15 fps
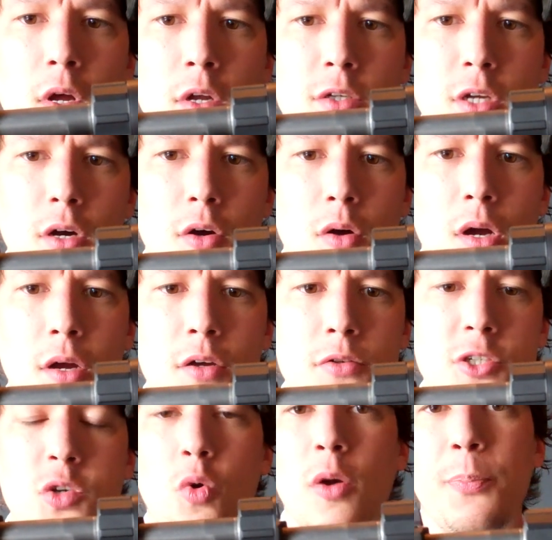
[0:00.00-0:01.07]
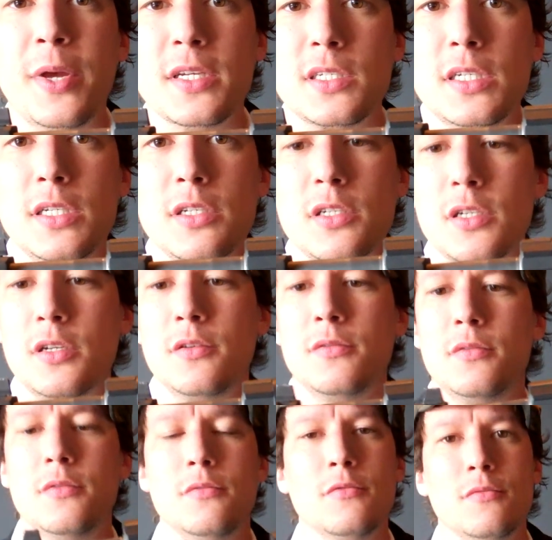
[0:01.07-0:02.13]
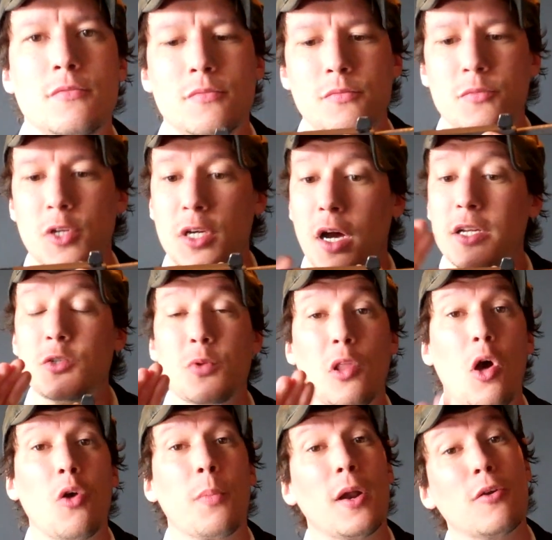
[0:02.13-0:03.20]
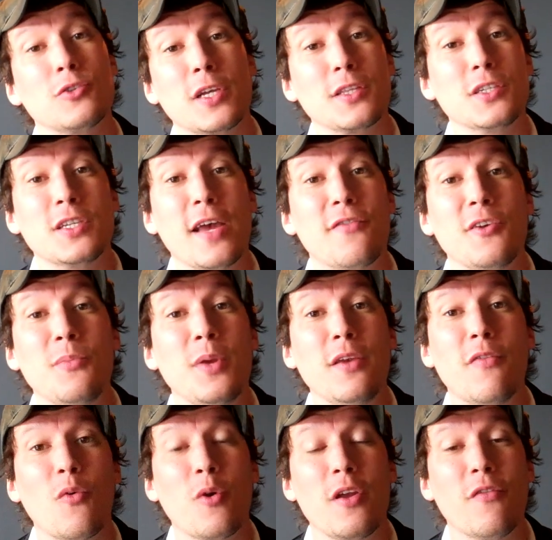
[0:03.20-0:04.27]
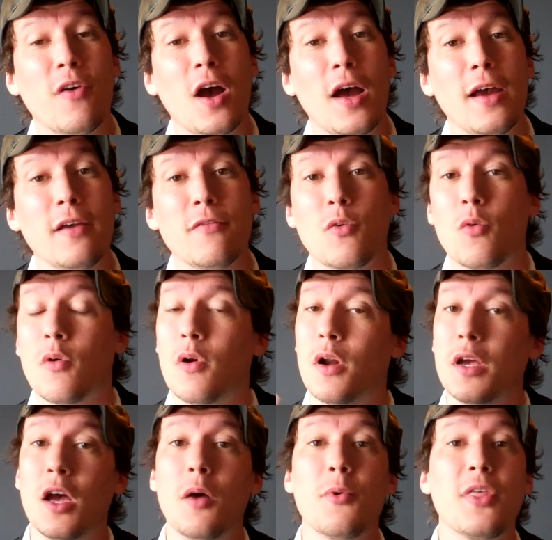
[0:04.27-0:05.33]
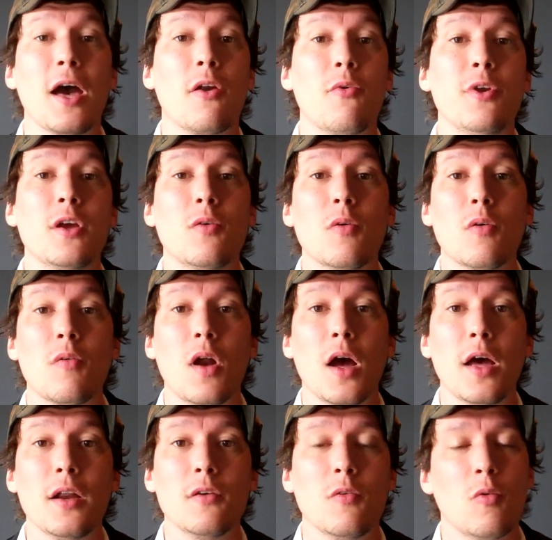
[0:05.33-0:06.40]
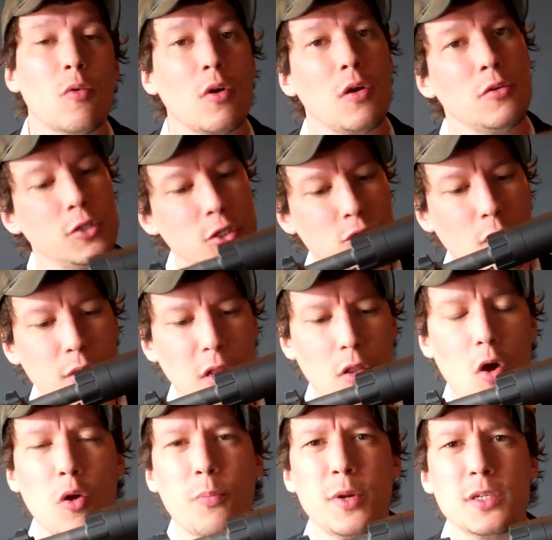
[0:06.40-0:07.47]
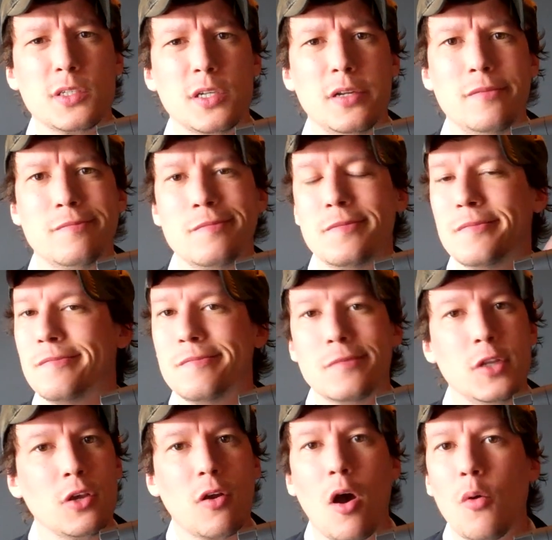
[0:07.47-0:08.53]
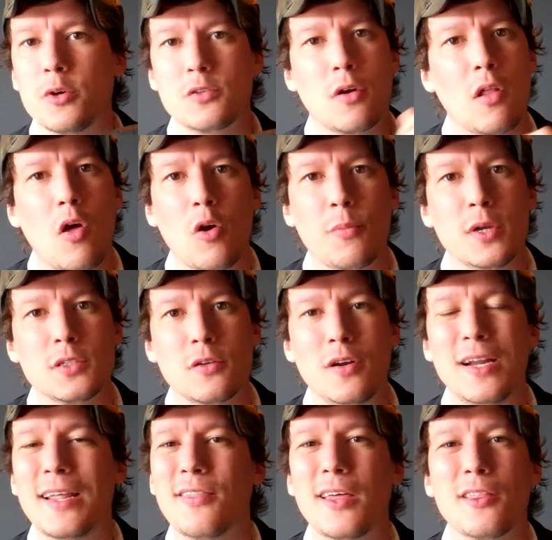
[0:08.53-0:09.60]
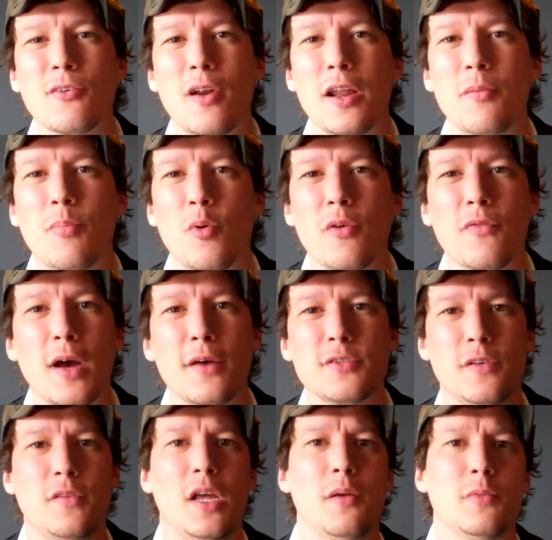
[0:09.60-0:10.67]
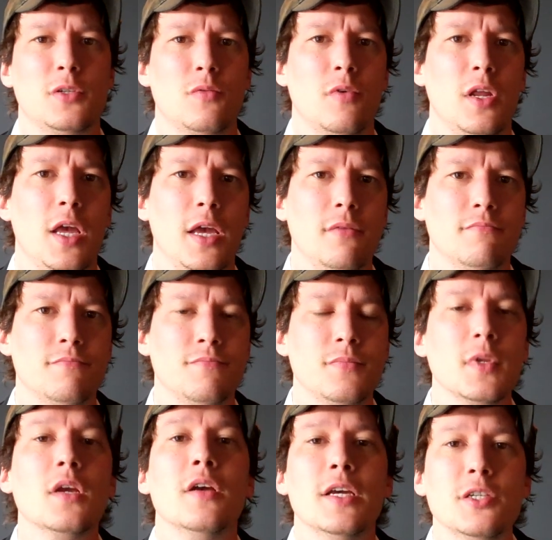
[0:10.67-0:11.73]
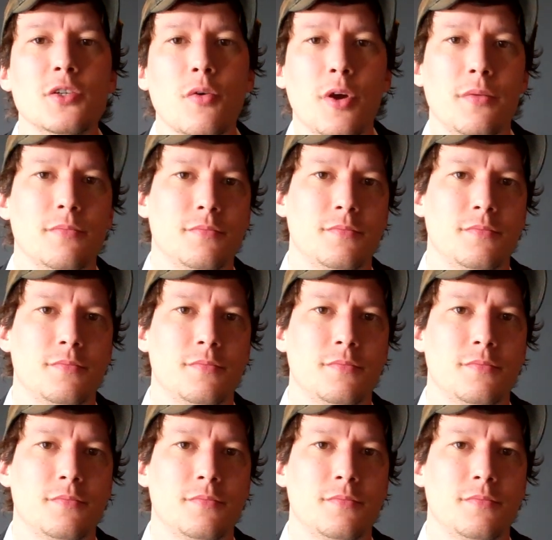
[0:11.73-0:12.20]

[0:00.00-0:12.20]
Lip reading: So short pistons, guns with long barrels like this FNP45, or a gun without a recoil rod, or just run the long piston. You can always run a long piston on anything threaded .578 by 28. Enjoy.